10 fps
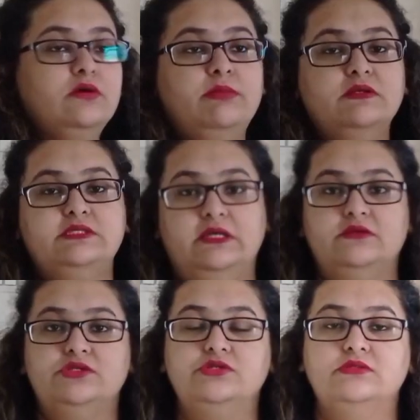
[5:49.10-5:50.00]
talk about
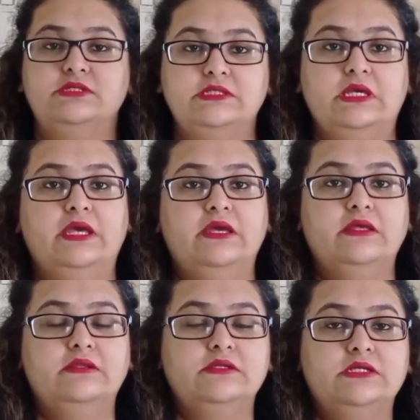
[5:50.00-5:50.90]
sanctions
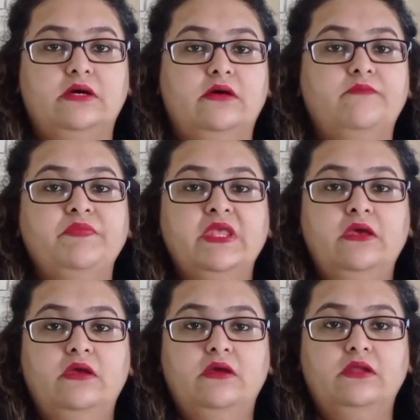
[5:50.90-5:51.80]
and
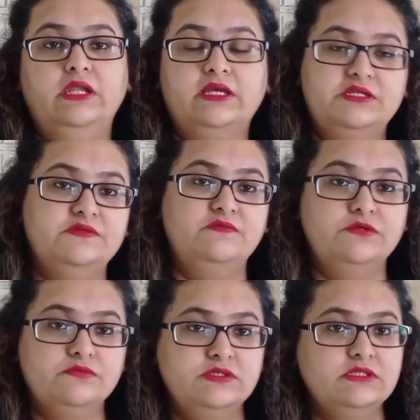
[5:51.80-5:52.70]
negative
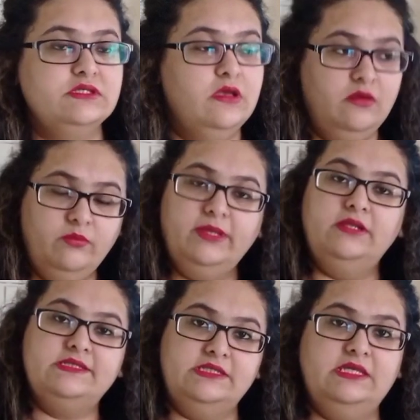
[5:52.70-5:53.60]
news, is
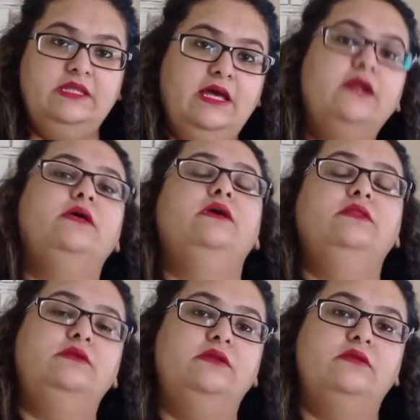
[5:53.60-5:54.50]
we'll see that
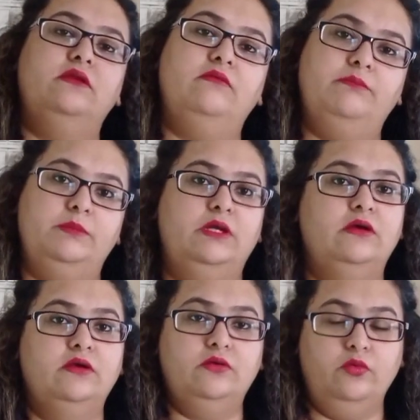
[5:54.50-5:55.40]
in
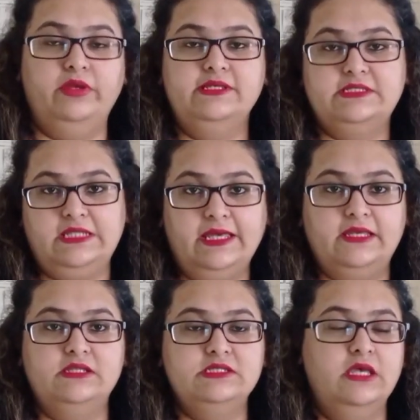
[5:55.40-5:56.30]
the going
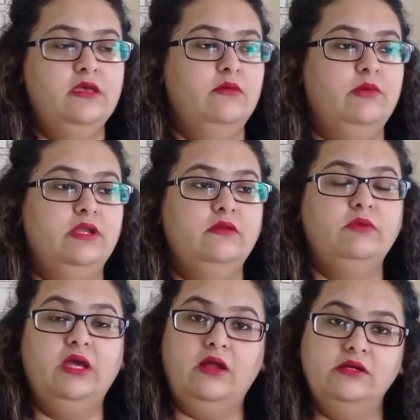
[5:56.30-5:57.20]
slides,
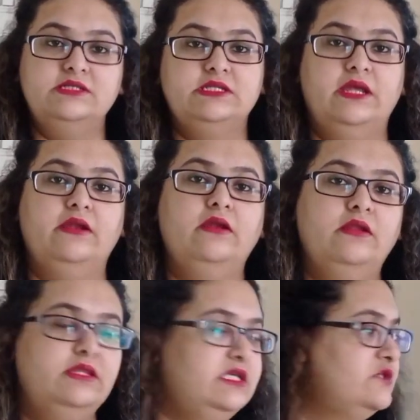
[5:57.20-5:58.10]
wherein we understand
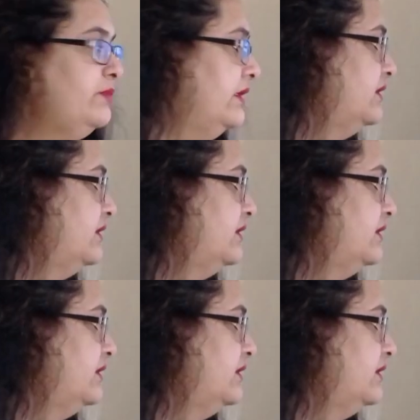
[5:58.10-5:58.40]
these